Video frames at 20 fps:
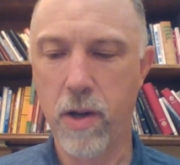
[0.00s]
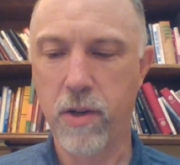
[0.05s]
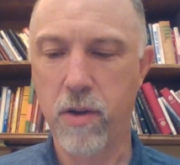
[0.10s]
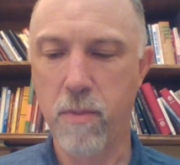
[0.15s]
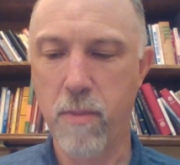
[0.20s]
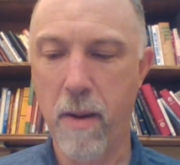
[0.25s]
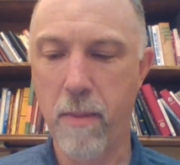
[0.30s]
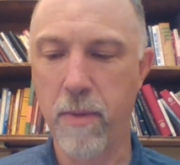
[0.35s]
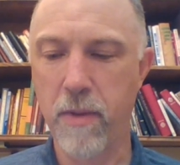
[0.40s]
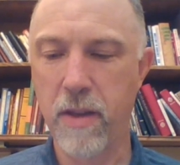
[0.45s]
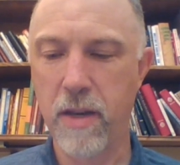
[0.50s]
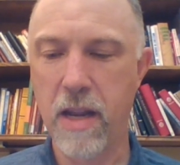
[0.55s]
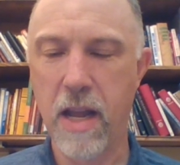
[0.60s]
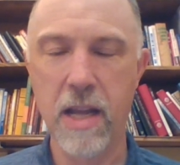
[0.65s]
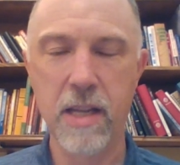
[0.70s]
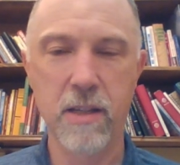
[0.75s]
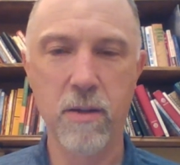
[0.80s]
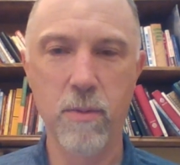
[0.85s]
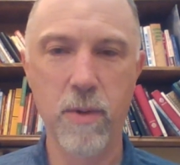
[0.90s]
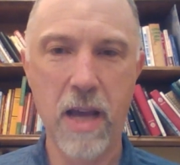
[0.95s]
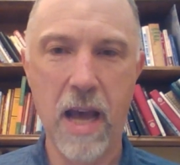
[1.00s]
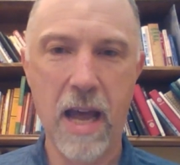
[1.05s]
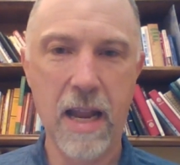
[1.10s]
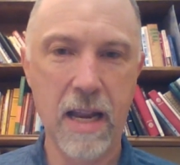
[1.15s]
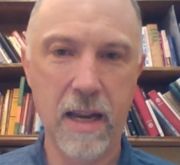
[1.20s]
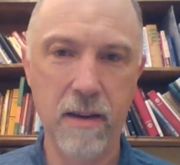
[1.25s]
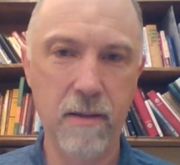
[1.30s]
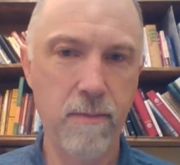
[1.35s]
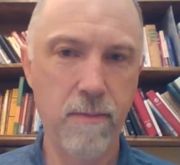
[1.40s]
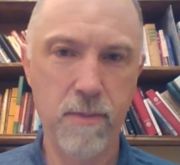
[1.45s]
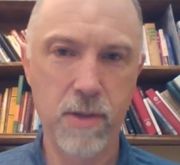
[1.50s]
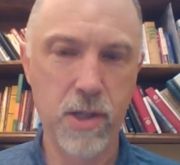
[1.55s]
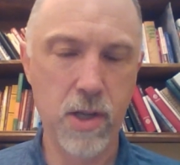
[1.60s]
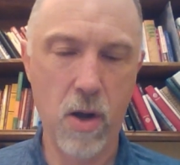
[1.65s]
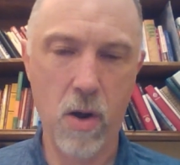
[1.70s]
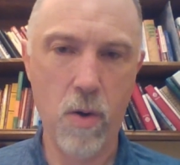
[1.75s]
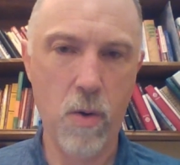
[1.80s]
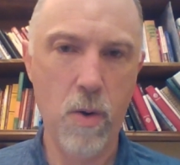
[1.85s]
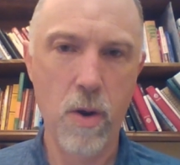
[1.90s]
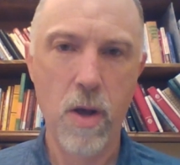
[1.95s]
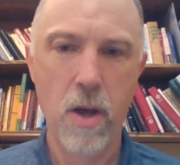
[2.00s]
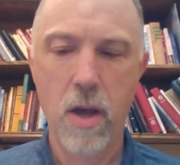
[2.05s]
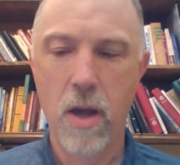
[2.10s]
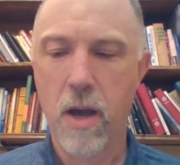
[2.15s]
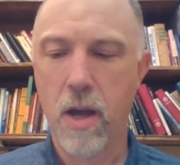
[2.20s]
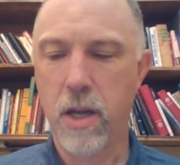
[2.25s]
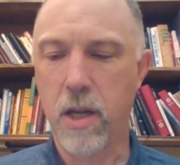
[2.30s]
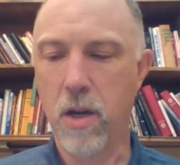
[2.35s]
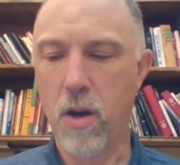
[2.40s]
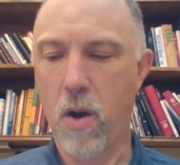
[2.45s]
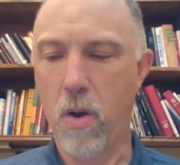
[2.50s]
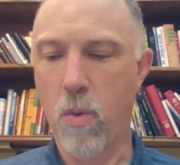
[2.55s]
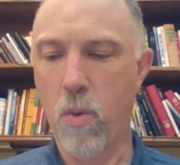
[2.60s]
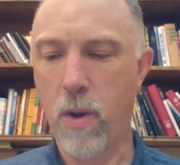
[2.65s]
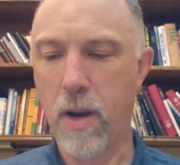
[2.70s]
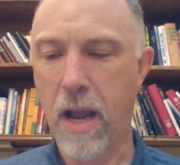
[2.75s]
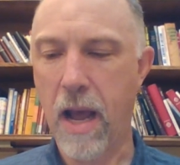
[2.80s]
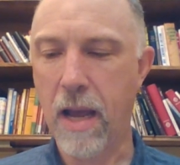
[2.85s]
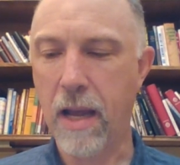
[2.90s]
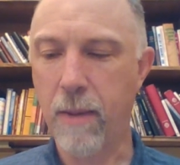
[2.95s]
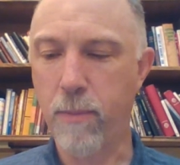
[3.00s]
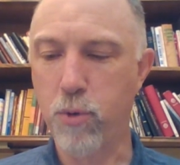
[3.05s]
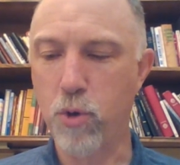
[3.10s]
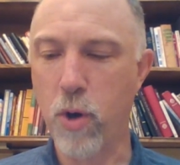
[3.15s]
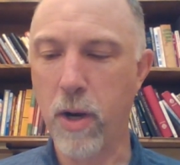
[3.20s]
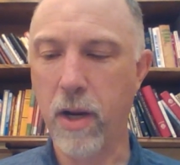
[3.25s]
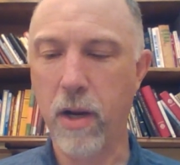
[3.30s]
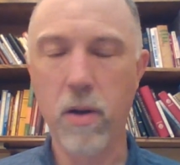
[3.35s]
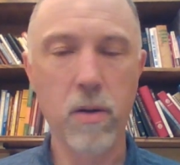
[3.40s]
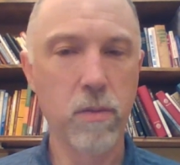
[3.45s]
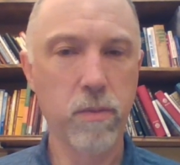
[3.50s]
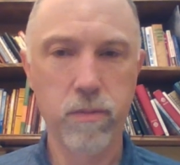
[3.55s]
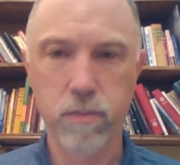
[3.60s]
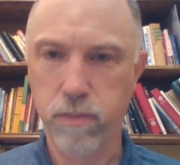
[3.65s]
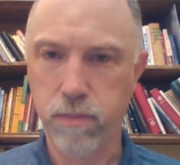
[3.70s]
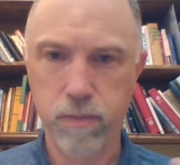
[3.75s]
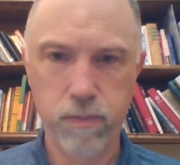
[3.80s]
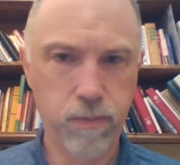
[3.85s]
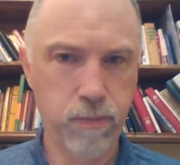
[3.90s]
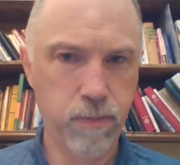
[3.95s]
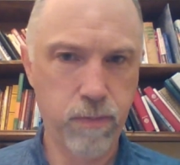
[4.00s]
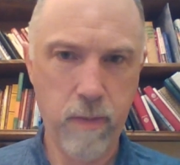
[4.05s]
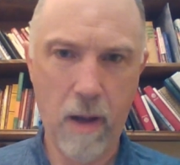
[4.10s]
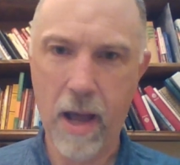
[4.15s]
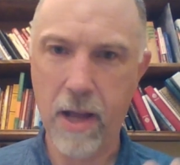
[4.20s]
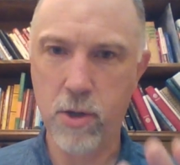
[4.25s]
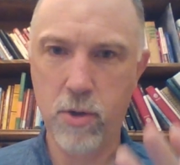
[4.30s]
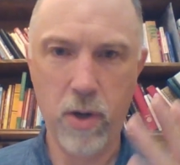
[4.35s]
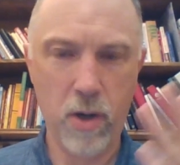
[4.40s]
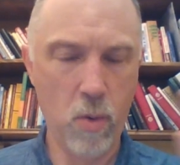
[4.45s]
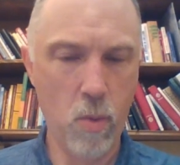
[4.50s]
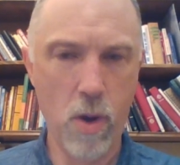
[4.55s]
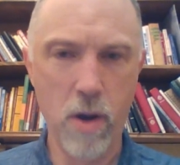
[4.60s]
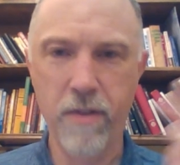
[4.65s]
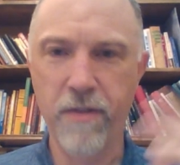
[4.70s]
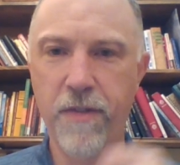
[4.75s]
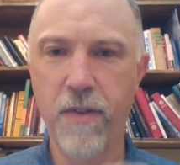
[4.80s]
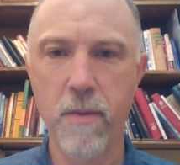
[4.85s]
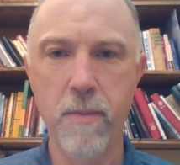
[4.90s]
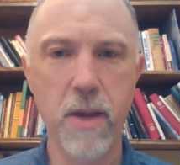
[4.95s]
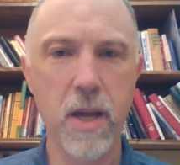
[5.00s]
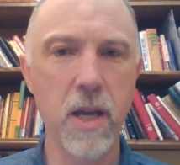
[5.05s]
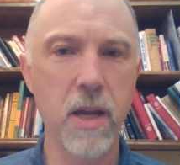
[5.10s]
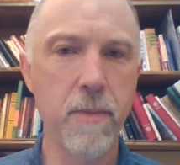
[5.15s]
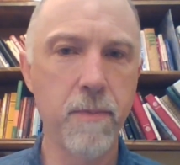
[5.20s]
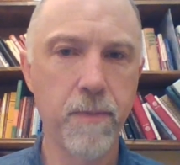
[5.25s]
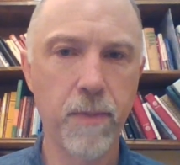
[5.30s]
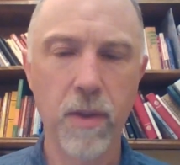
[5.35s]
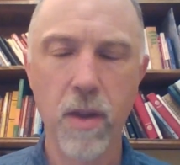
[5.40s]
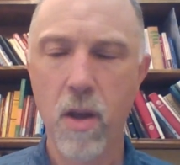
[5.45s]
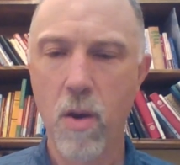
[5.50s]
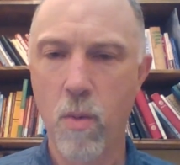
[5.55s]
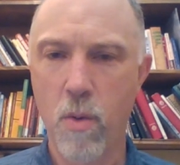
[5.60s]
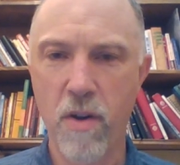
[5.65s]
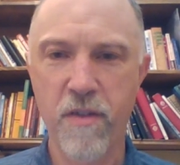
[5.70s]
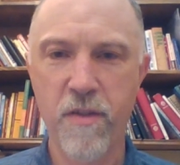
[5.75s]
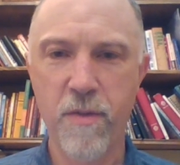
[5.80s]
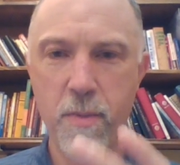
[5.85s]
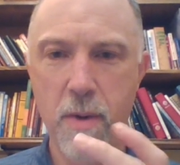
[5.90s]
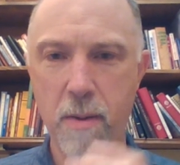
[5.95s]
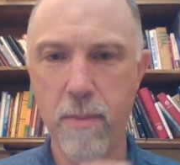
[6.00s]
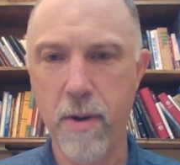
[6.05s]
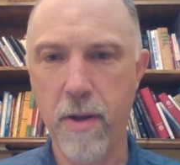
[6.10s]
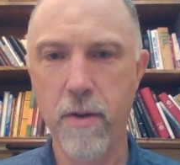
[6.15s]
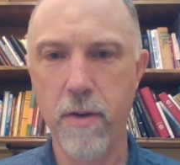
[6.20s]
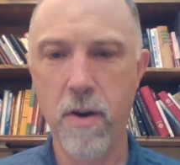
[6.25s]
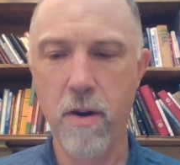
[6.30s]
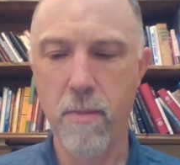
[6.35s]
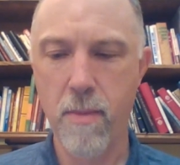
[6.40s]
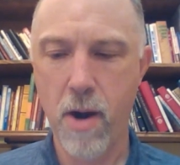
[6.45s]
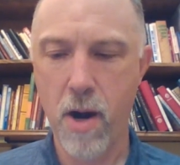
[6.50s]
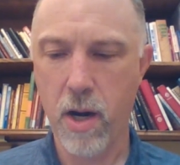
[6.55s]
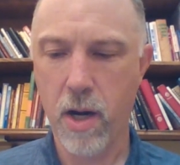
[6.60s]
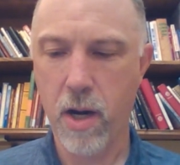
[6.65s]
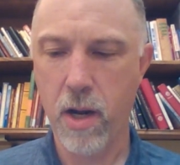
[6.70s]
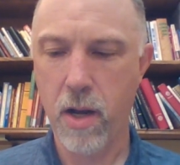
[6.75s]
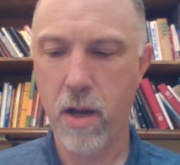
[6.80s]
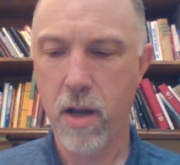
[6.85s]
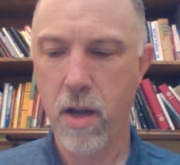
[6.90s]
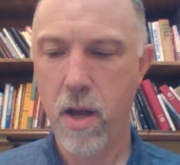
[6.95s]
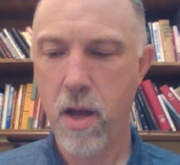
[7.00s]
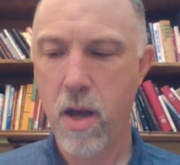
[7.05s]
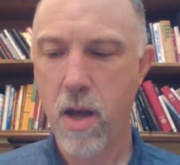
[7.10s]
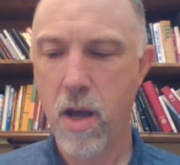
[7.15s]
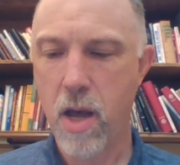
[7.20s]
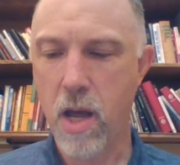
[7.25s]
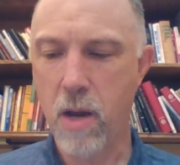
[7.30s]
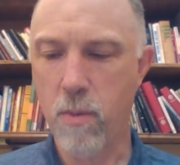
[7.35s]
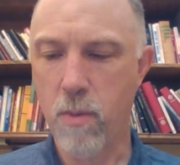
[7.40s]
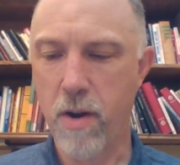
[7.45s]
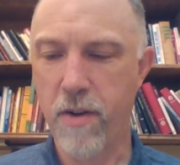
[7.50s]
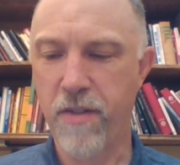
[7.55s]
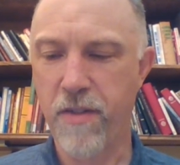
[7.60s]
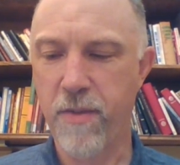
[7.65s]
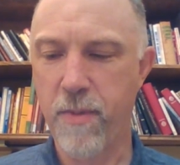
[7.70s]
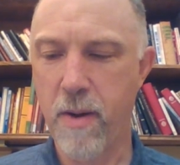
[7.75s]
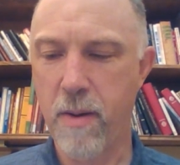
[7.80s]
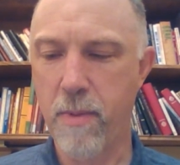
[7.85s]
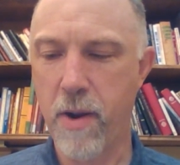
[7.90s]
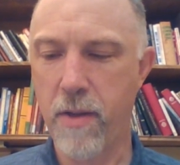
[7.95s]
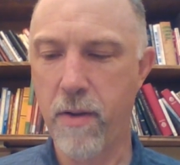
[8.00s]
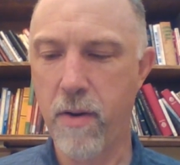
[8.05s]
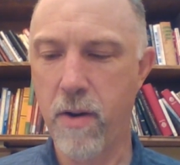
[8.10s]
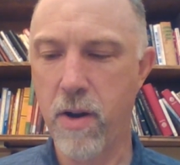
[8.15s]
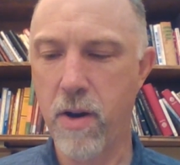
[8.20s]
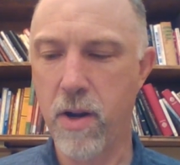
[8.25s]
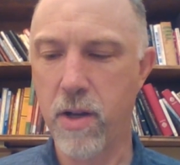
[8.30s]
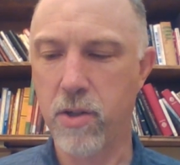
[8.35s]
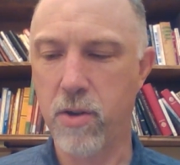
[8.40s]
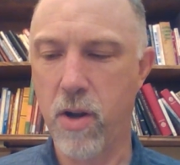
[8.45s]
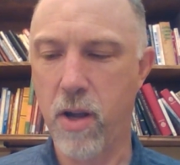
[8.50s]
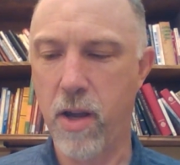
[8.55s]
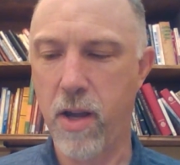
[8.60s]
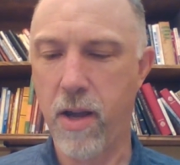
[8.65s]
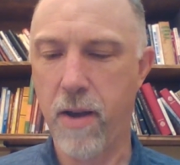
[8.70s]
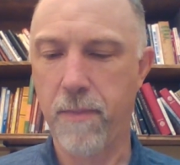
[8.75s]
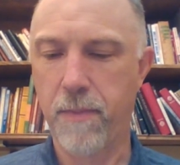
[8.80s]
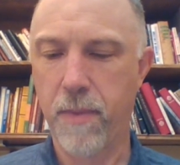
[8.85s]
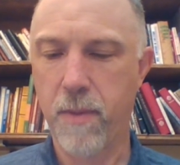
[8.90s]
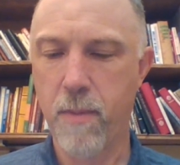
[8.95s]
to remember the days that we had. So, you know, when I drink, I drink one for me, one for my brother in America, and one for my brother in Australia.